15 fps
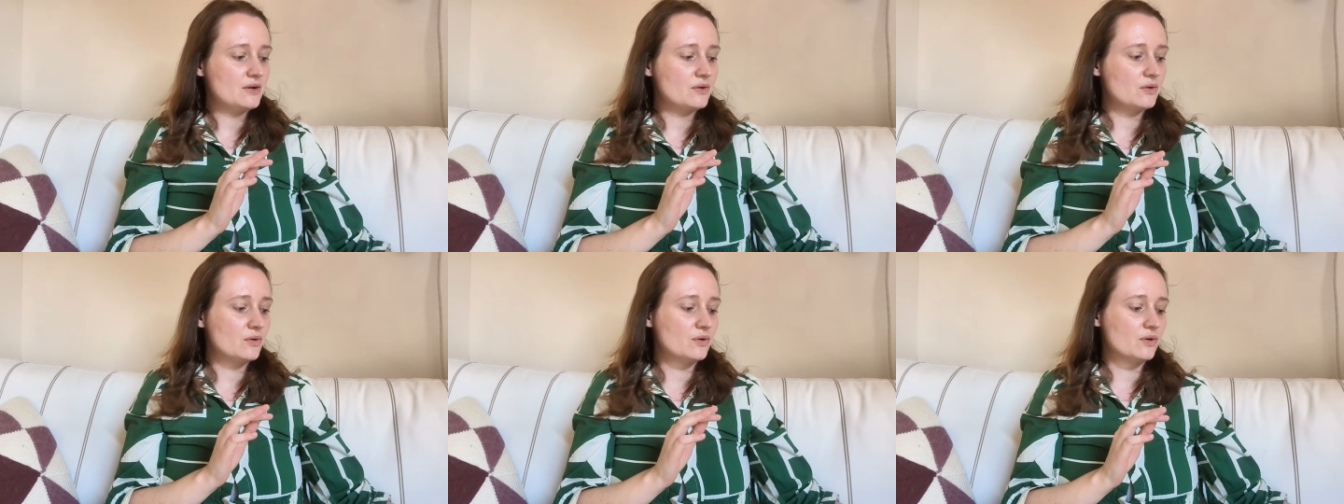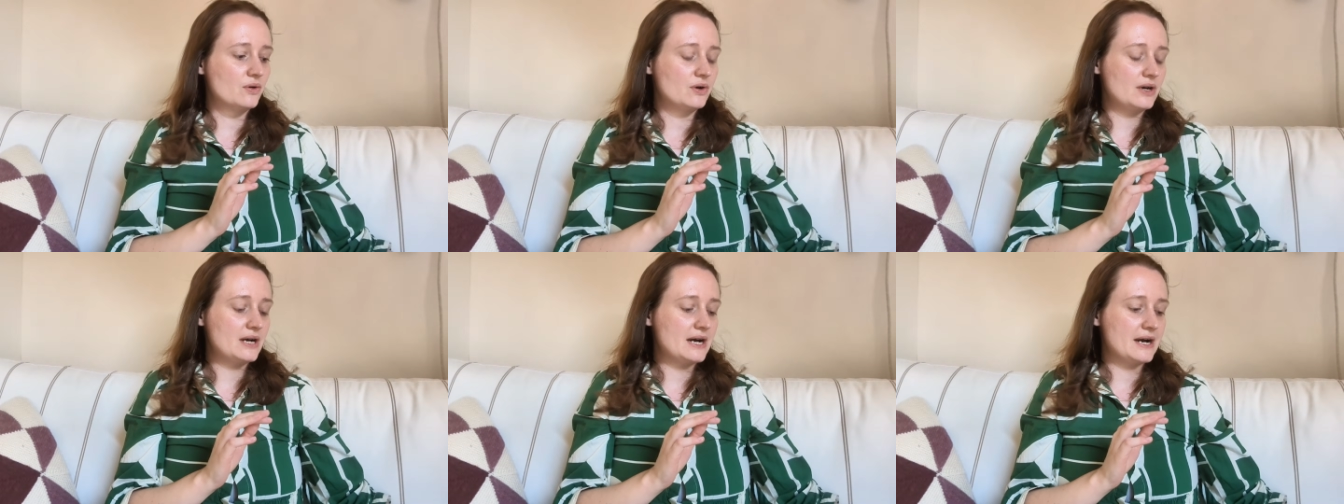
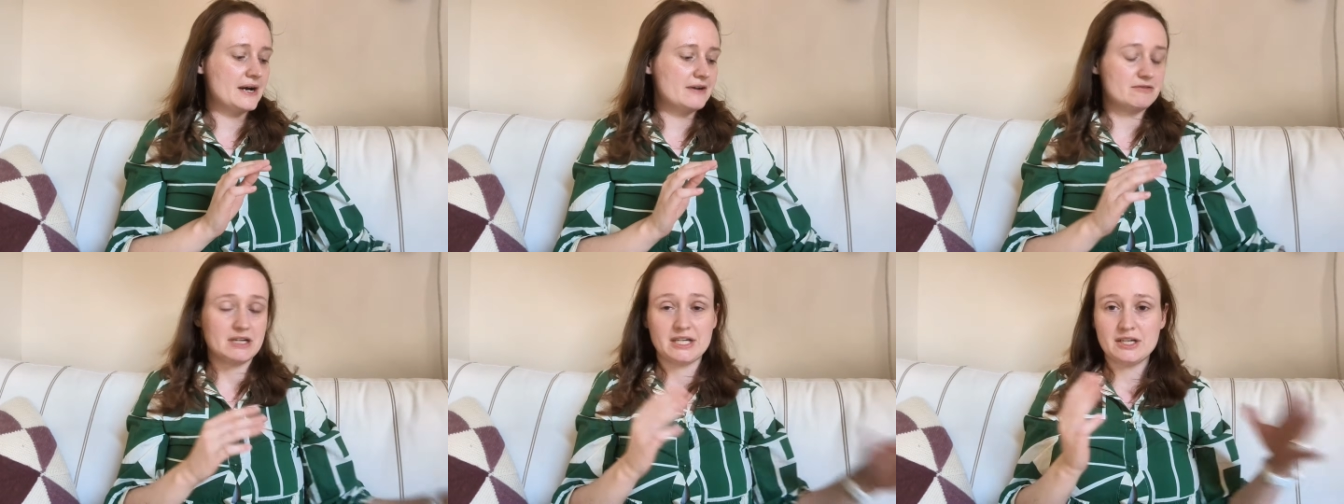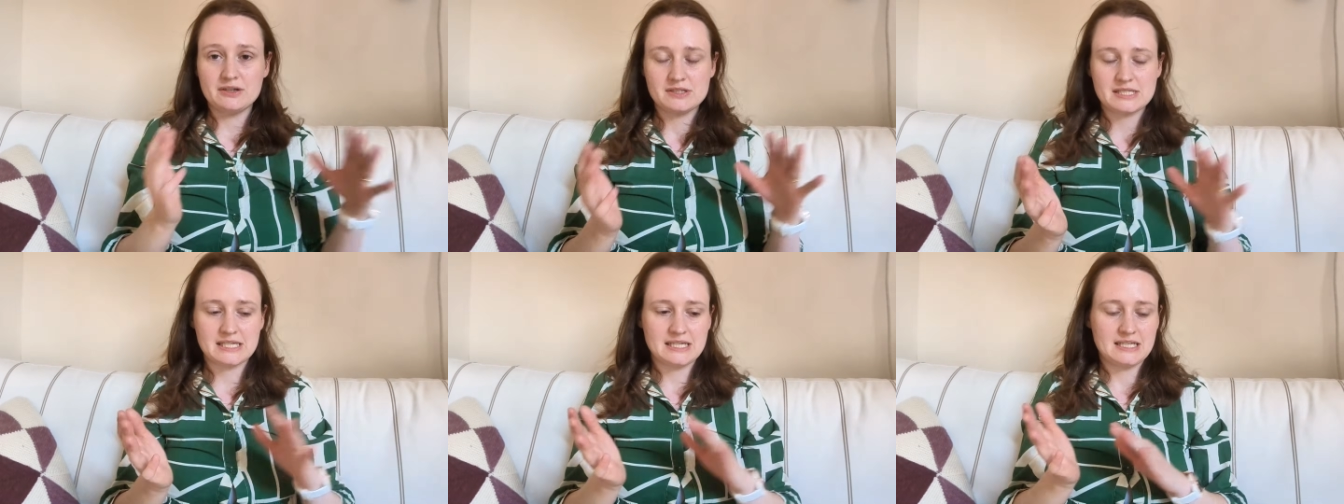or write
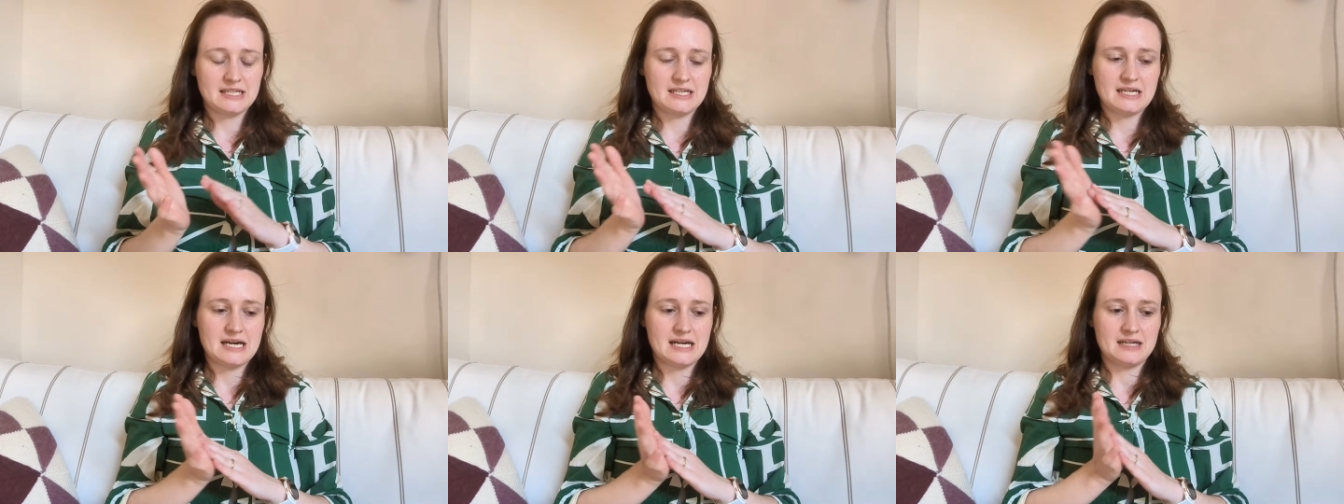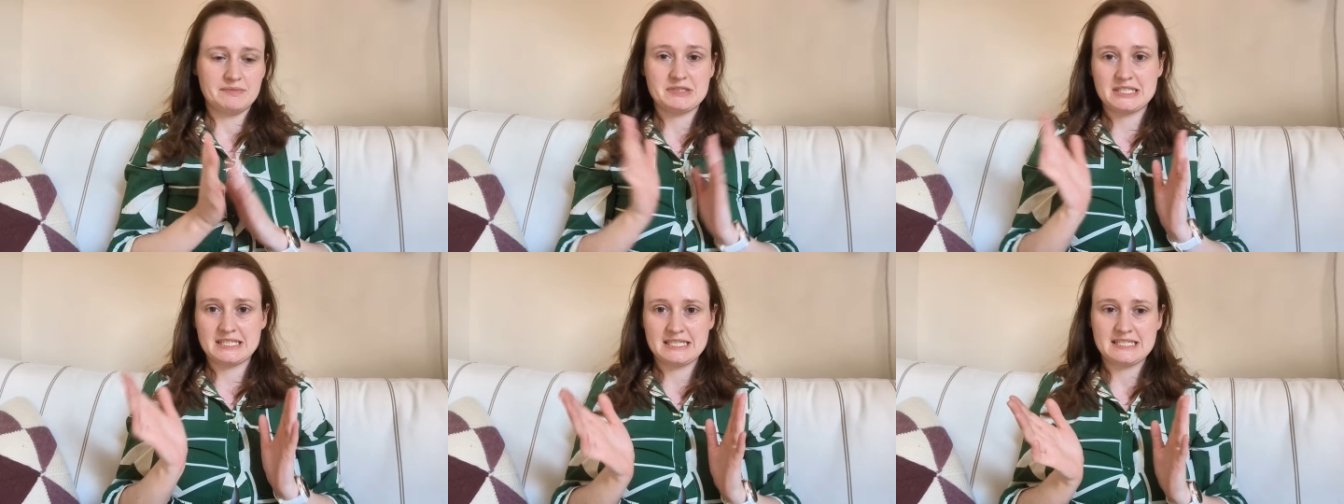notes in and I'm
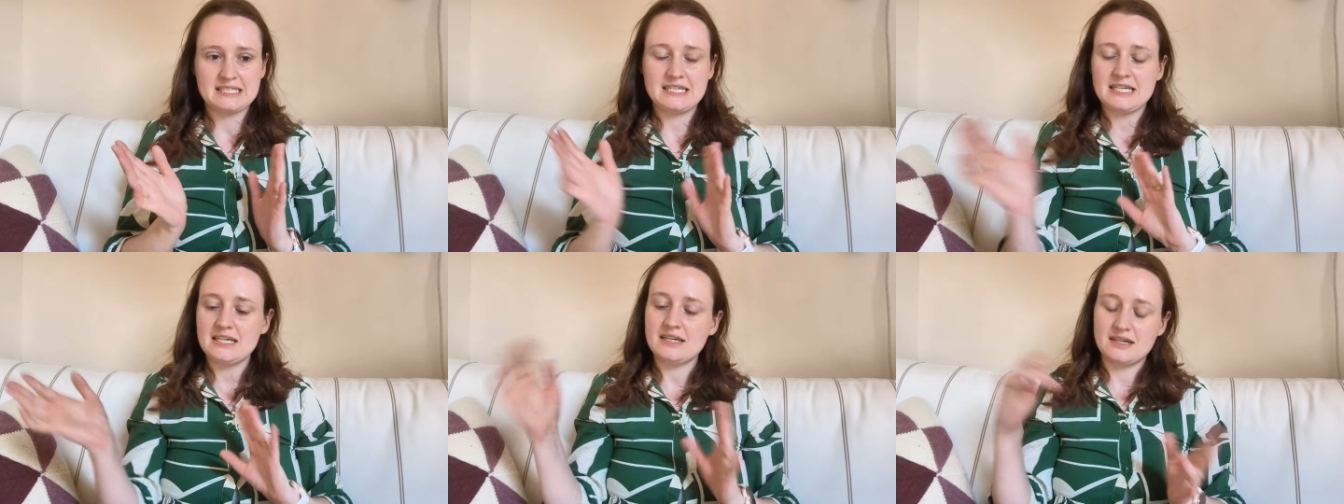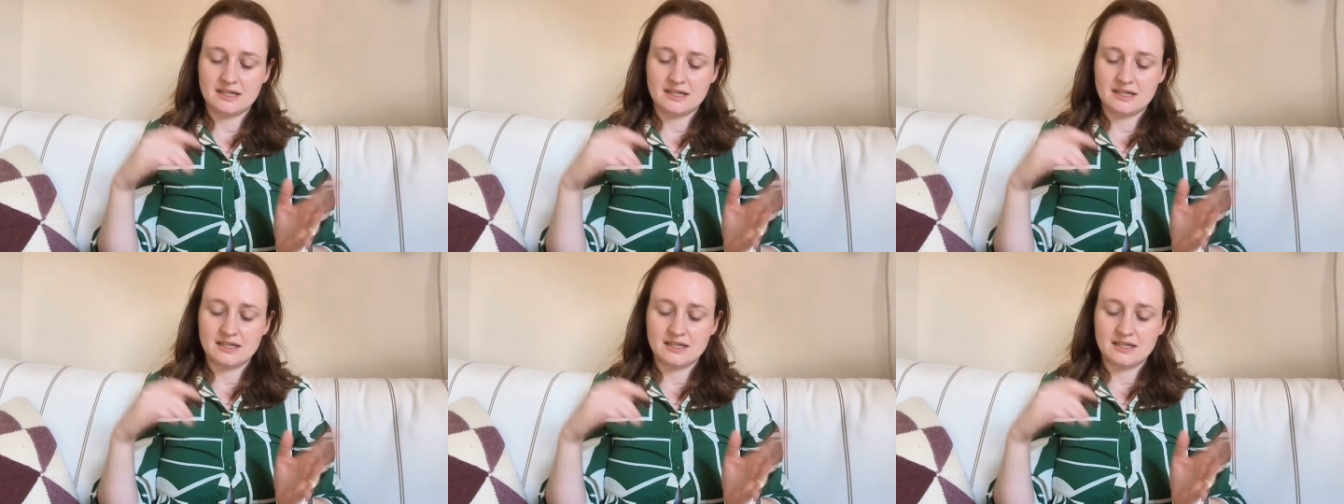just listening,